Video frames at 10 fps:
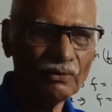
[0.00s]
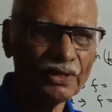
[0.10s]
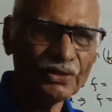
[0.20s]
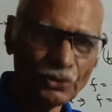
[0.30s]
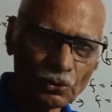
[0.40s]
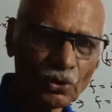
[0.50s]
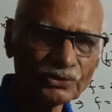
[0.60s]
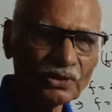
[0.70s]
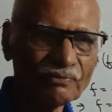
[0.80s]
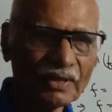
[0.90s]
In due
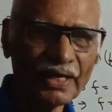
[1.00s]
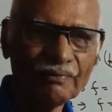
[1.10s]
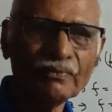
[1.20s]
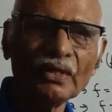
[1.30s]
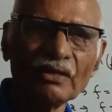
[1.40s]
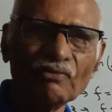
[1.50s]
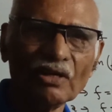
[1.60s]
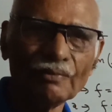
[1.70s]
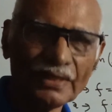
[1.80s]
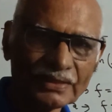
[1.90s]
course of time,
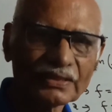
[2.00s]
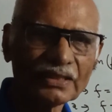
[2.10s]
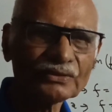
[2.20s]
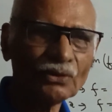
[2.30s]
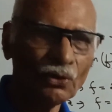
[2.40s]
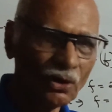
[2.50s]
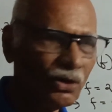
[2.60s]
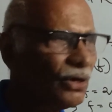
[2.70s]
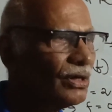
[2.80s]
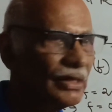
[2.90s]
we will discuss
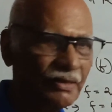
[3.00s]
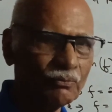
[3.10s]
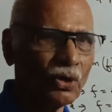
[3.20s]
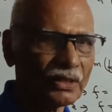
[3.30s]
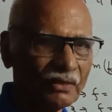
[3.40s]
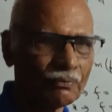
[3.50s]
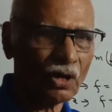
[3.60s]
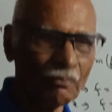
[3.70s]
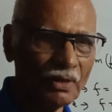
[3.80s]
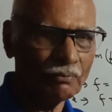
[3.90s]
all important
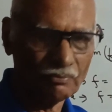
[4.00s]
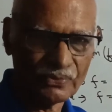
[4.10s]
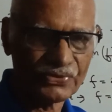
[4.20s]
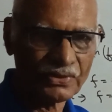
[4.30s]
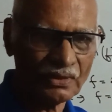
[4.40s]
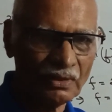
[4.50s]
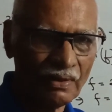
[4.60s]
problems.